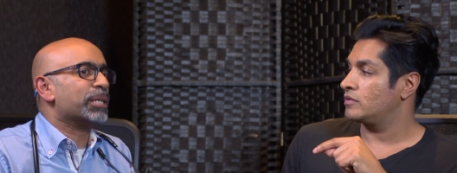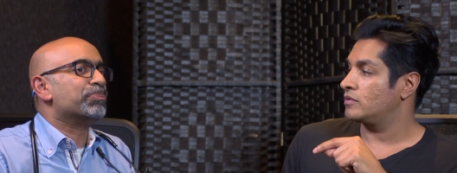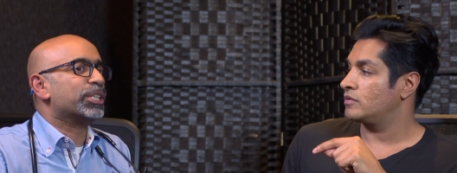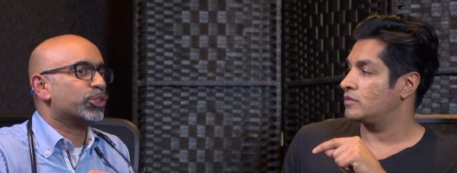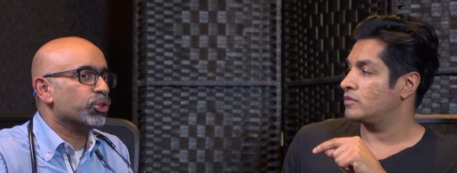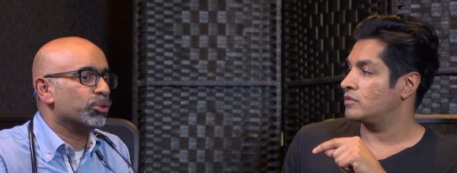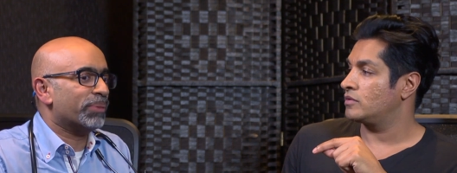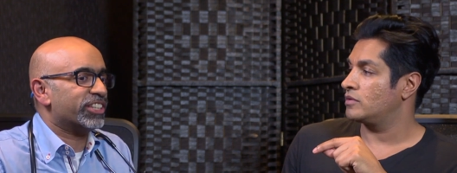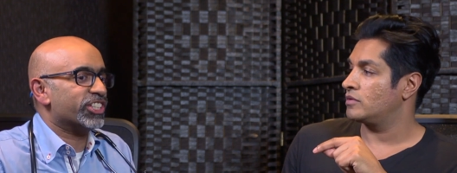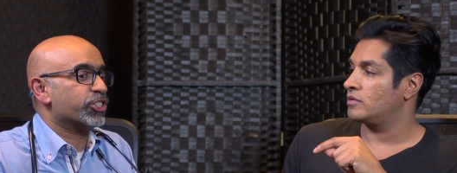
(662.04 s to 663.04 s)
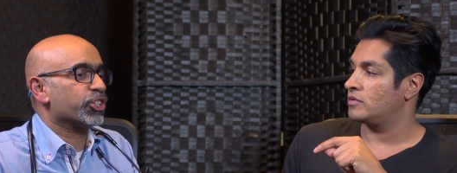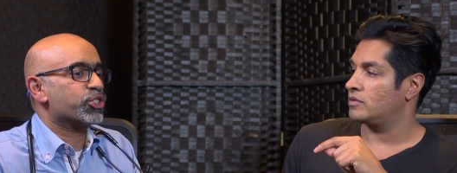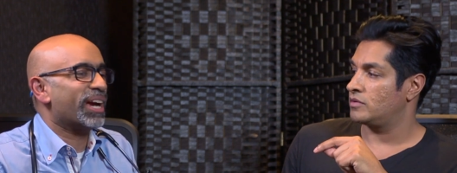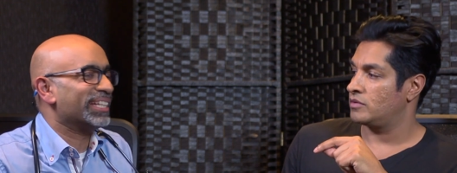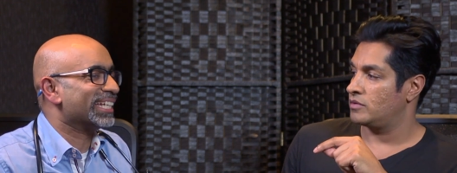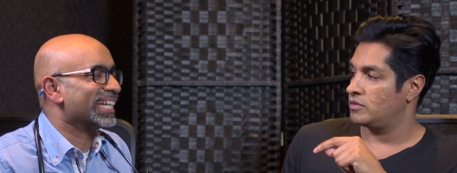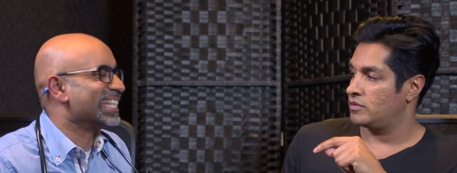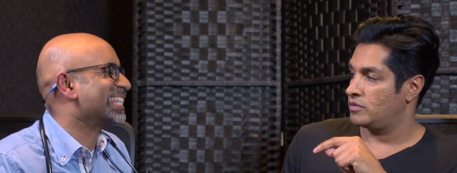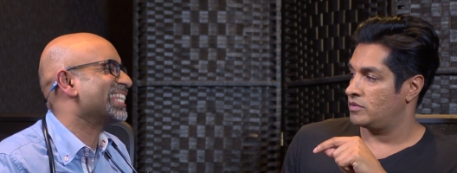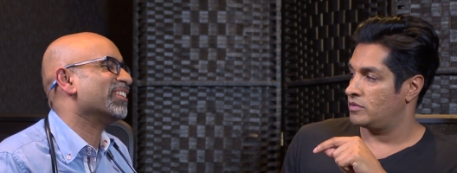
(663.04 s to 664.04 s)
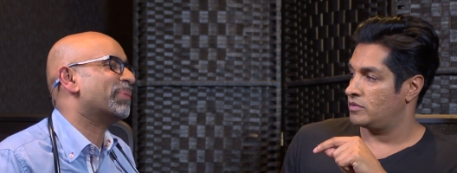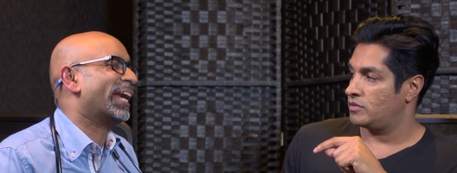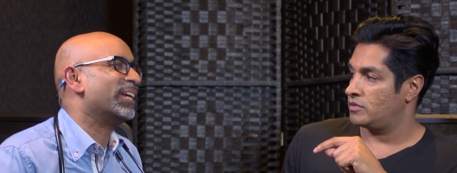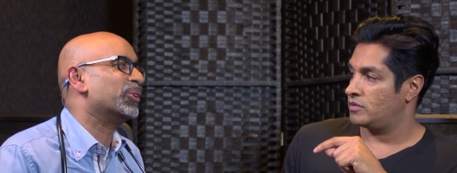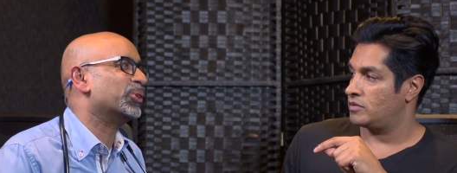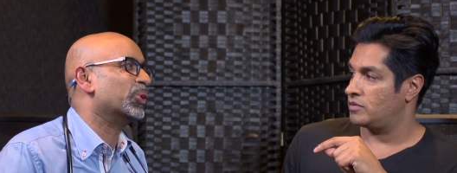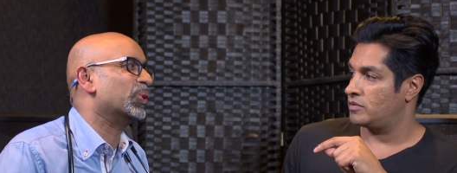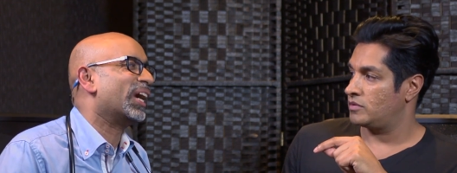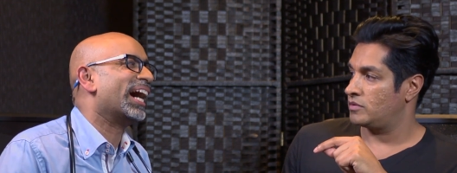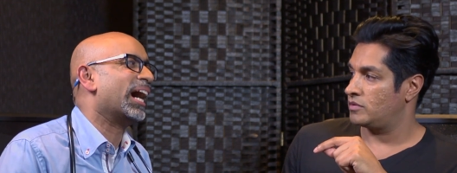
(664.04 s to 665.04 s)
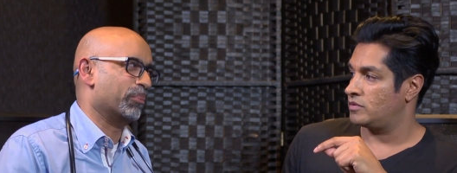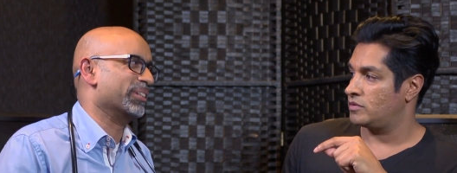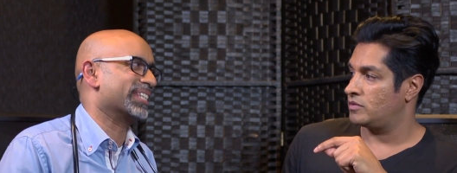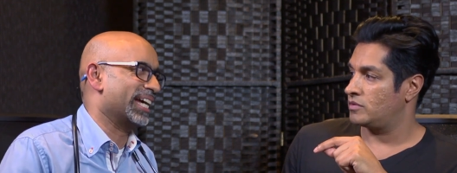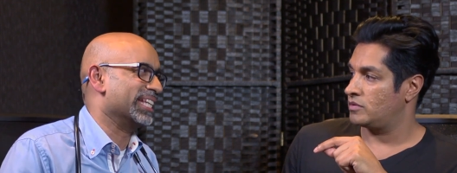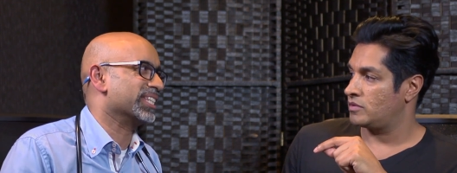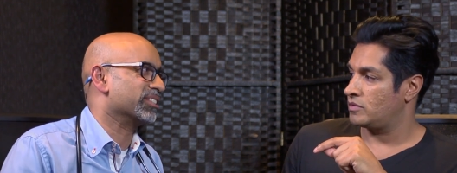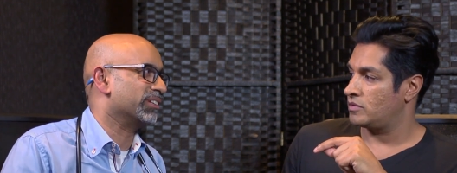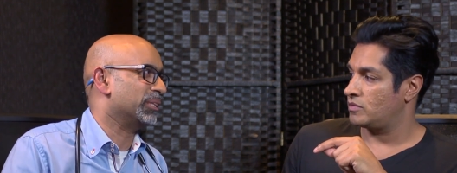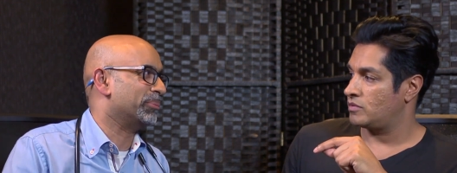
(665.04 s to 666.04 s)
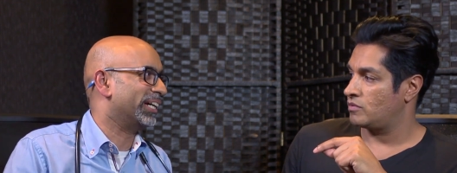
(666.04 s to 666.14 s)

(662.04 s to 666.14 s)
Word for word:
Speaker 1: might be too much as you're trying to conceive, but I don't know how much science is really